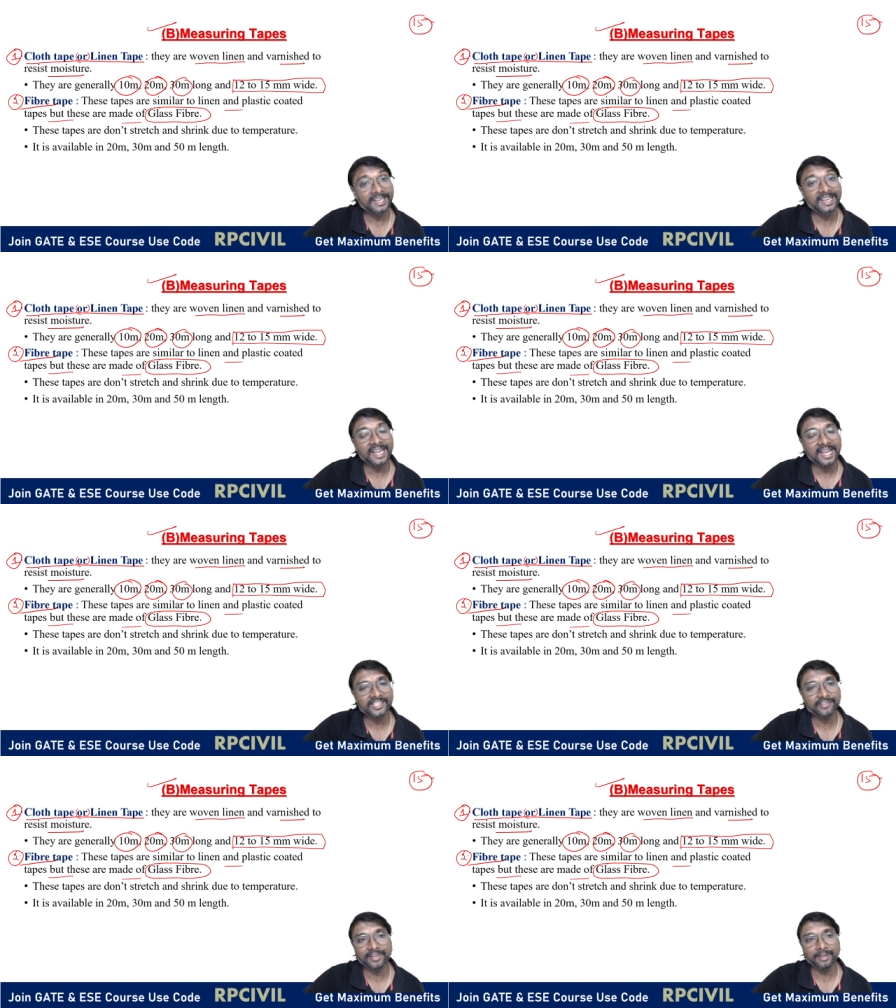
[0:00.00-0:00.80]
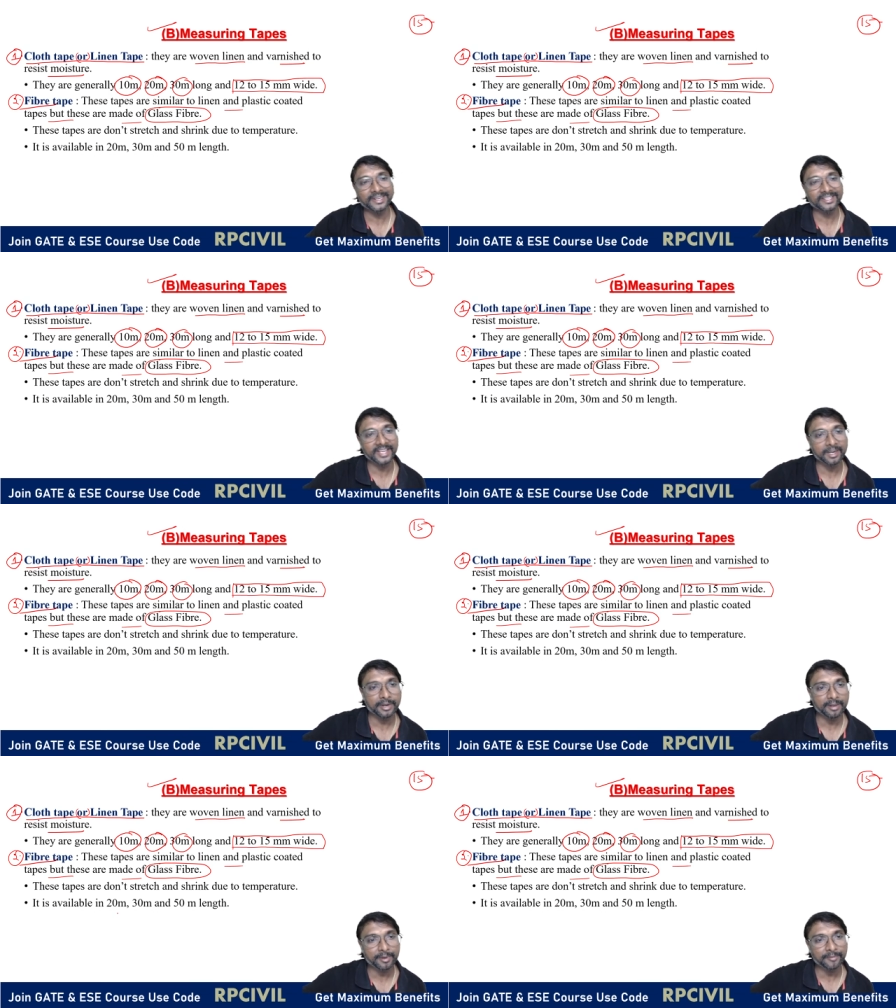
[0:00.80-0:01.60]
Glass fiber they are
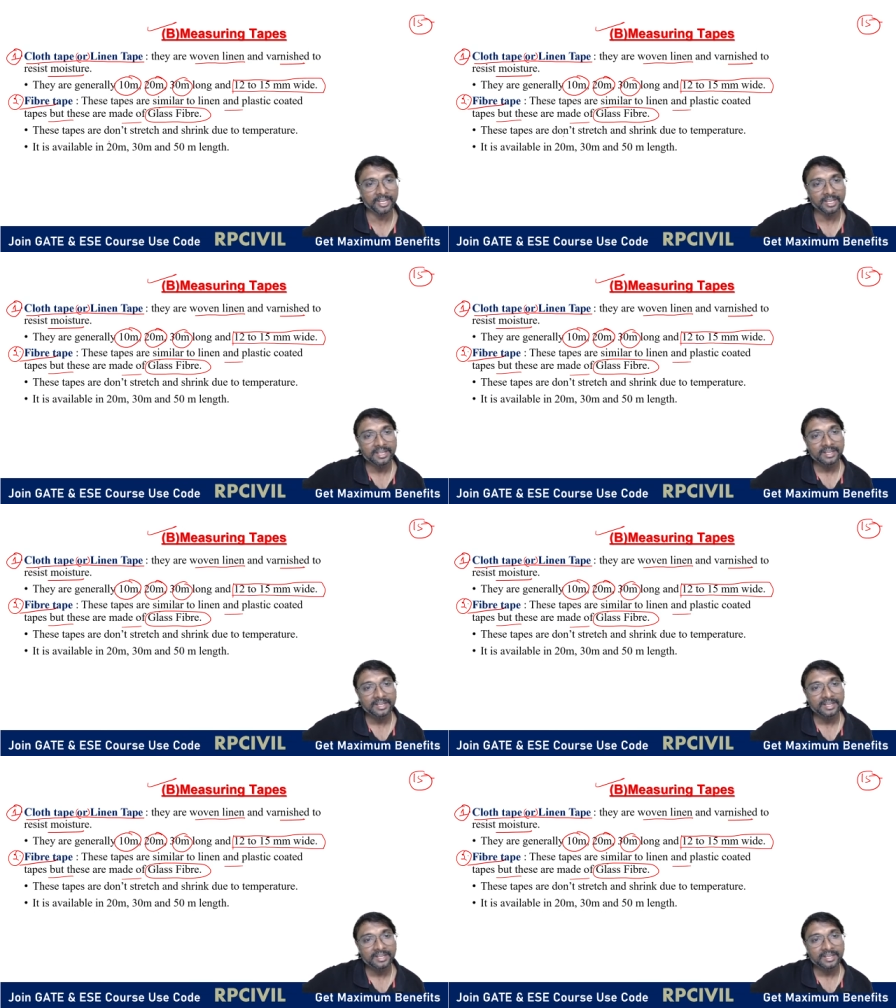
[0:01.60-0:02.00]
made up of, na?